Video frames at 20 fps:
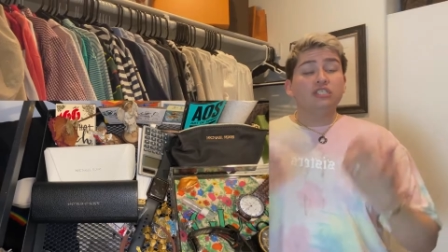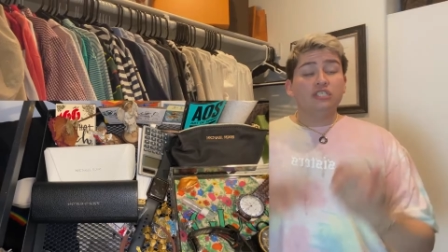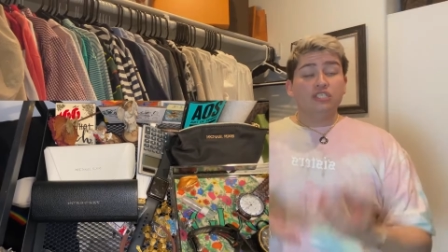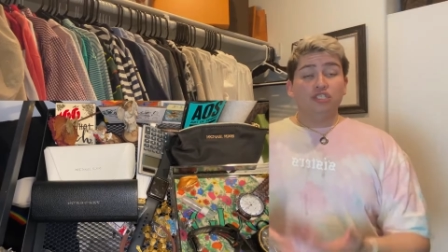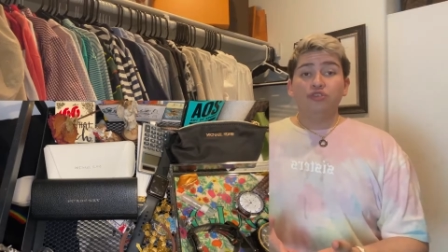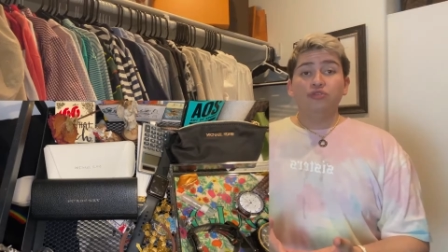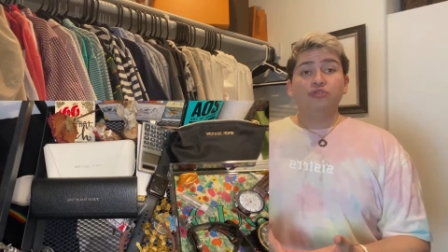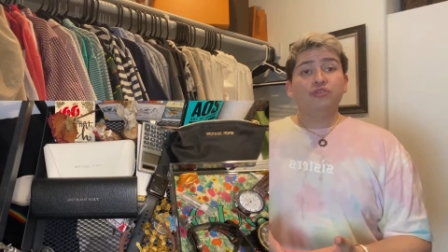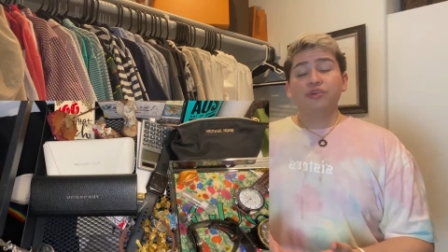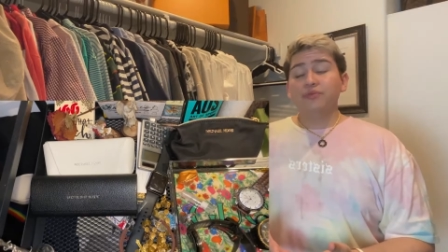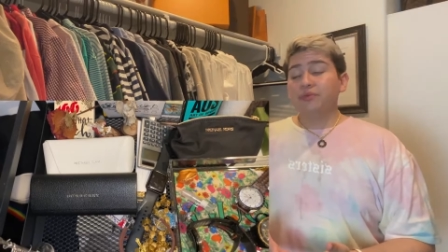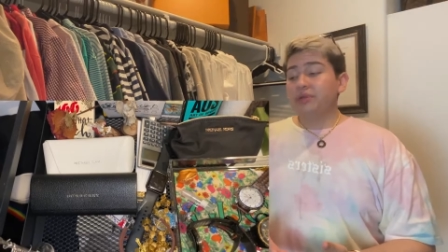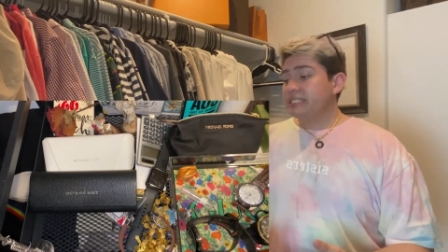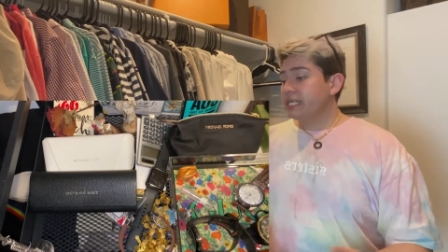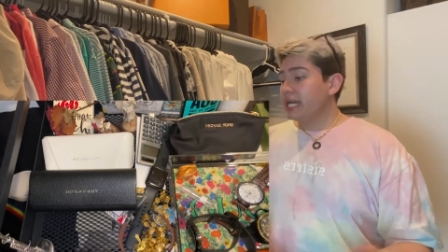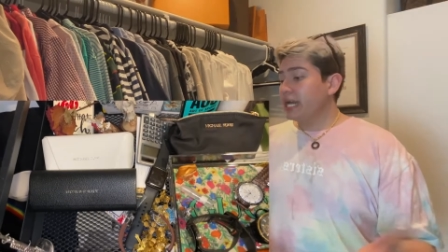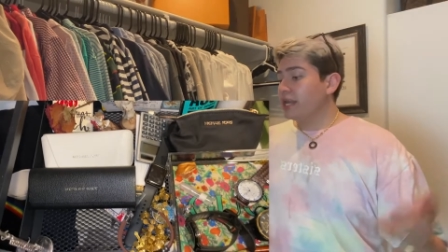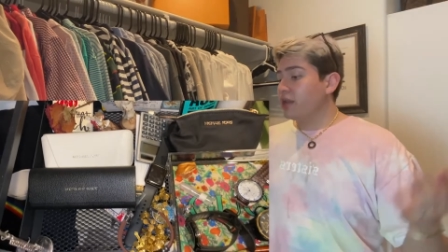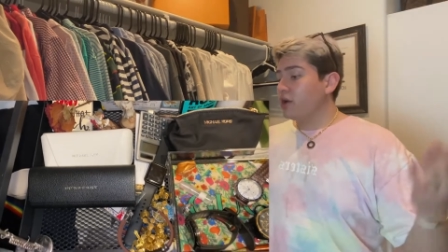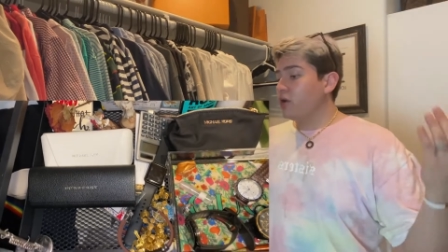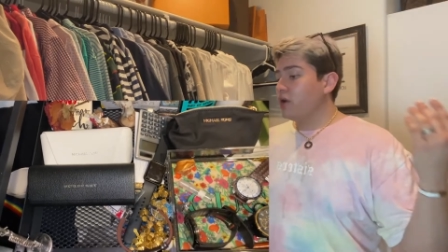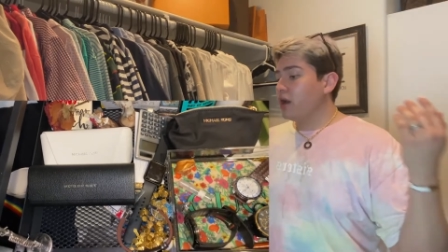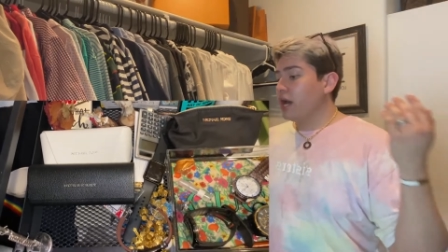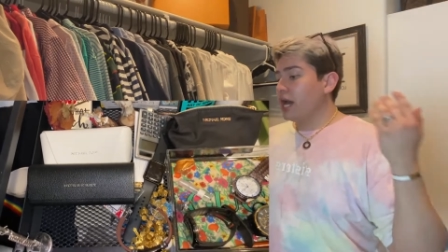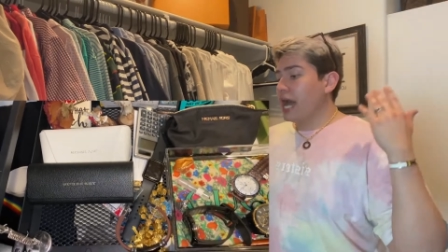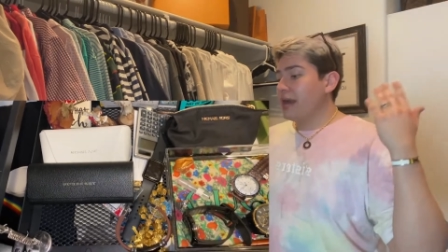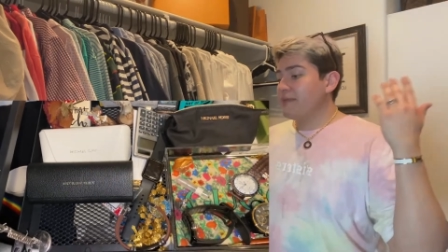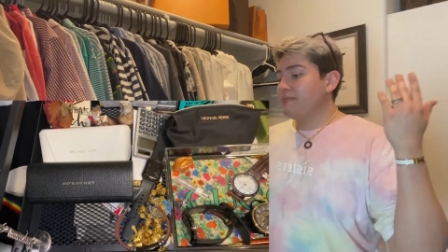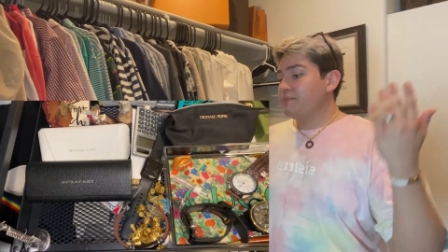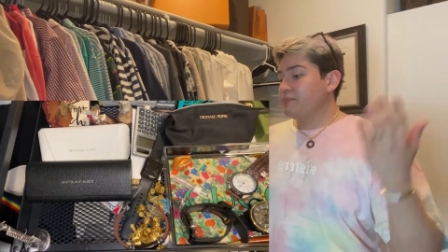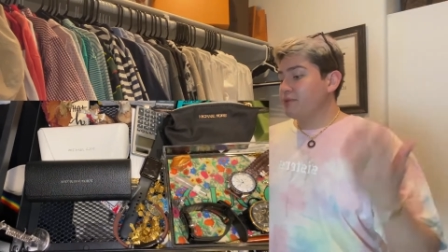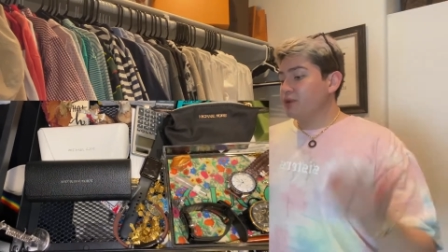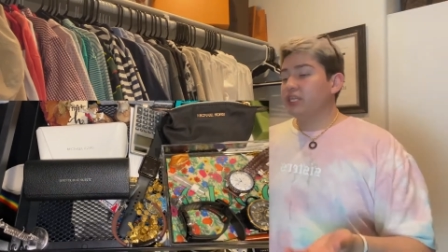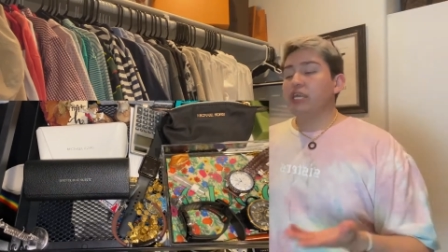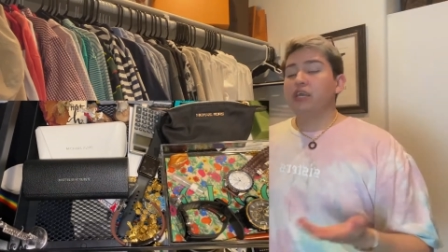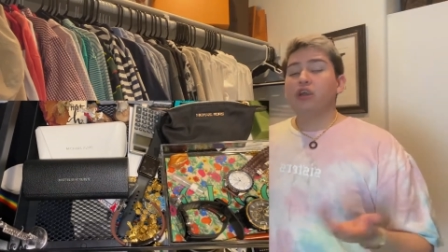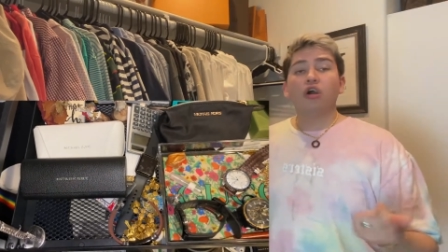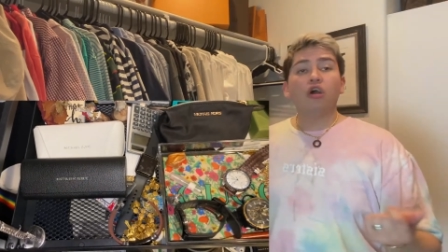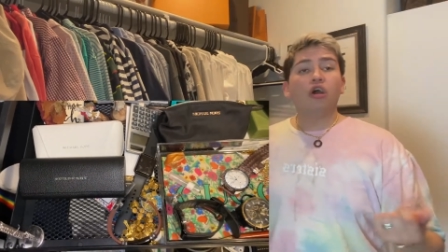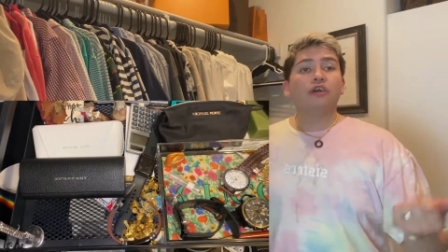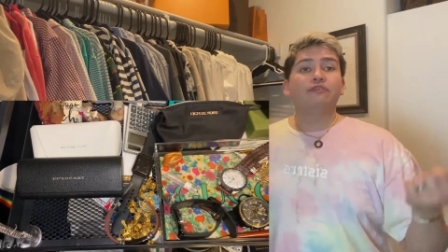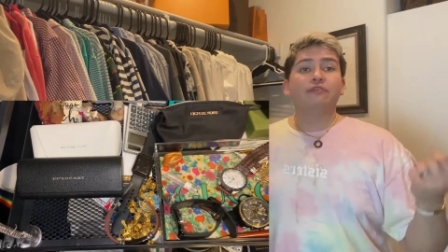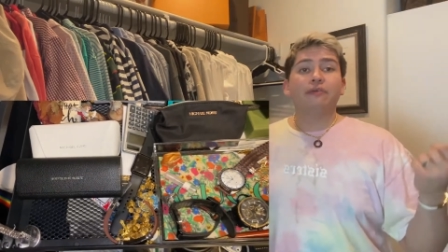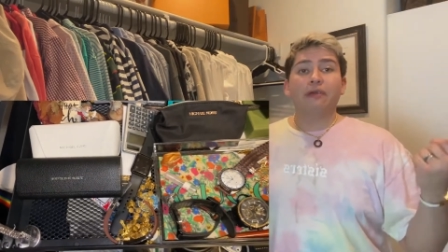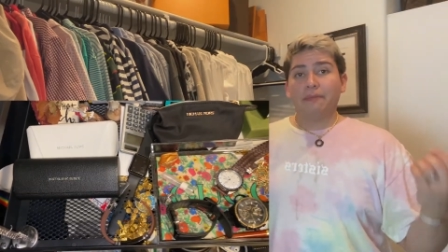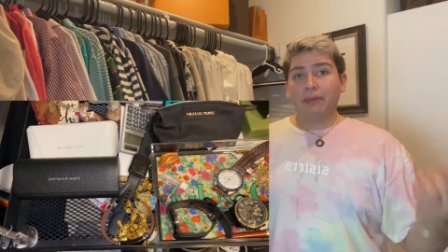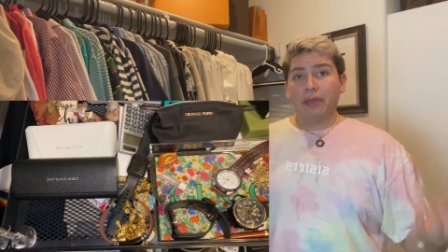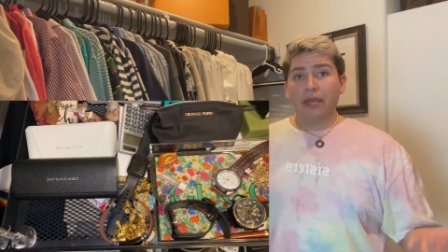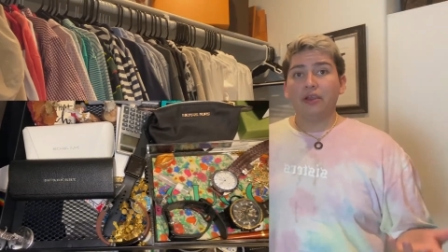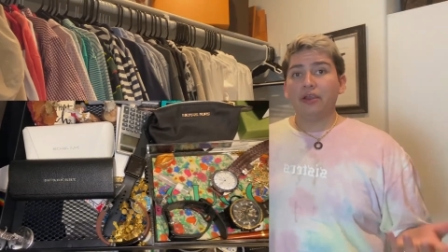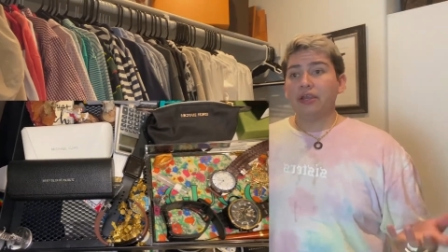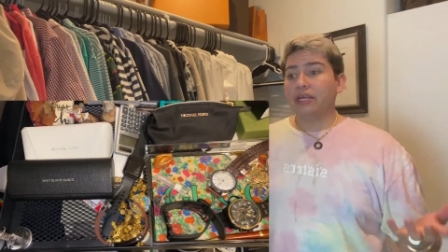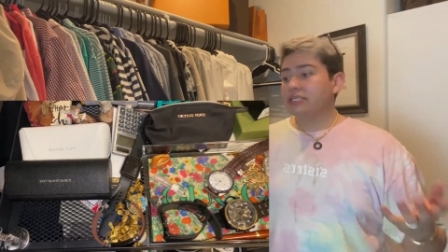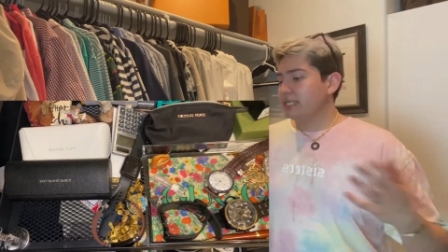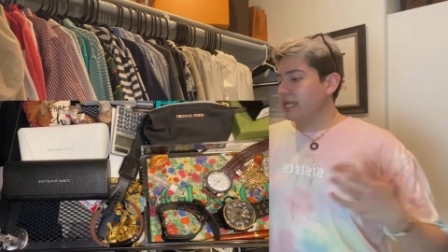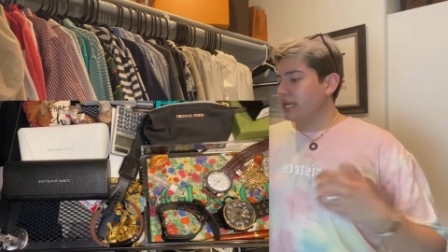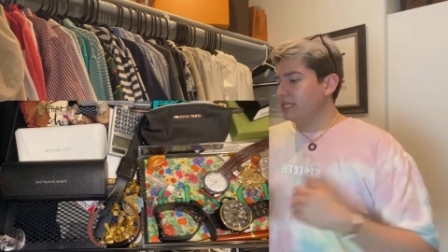junior recital, a happy birthday card for my parents,